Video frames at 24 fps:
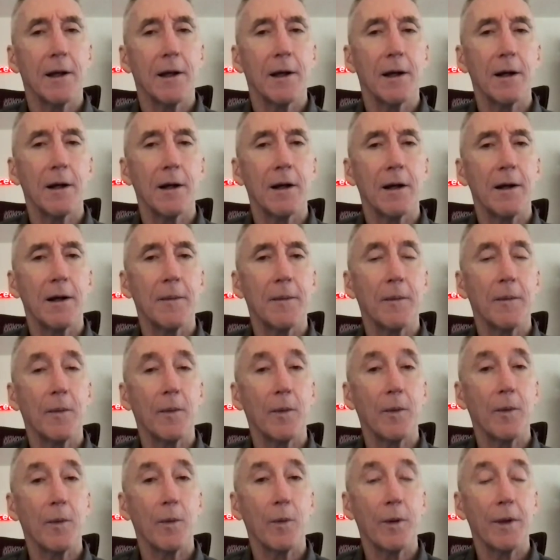
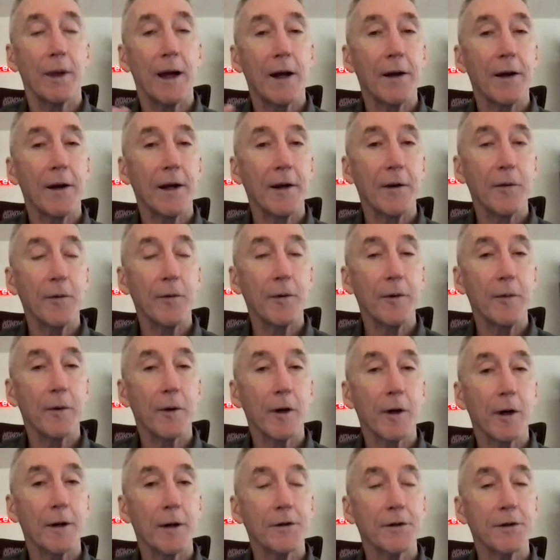without any
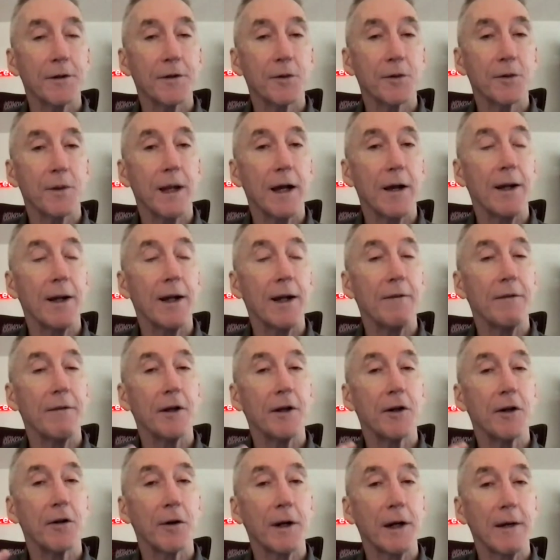repercussions, without having
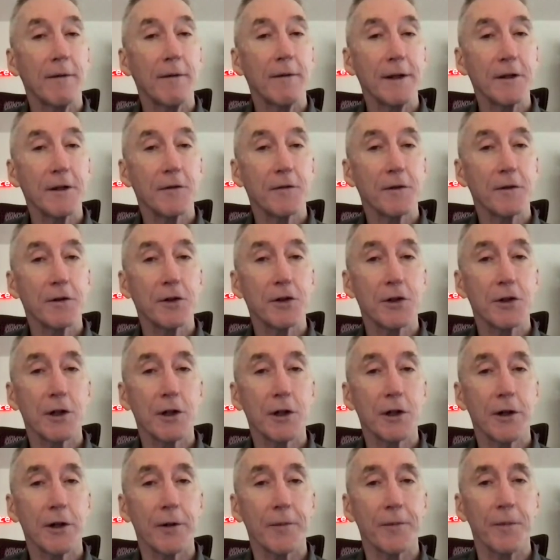cravings for
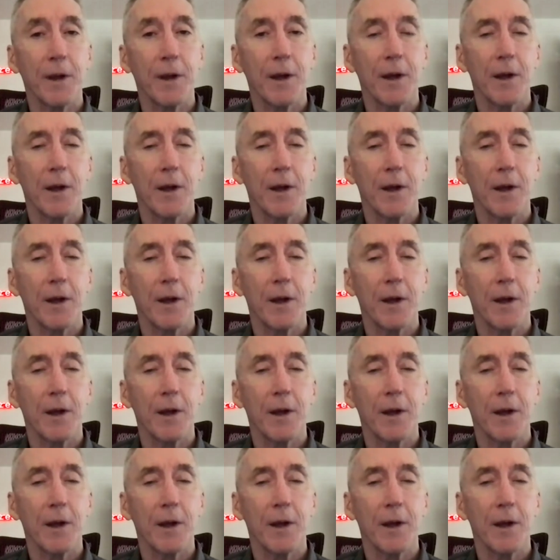sugar.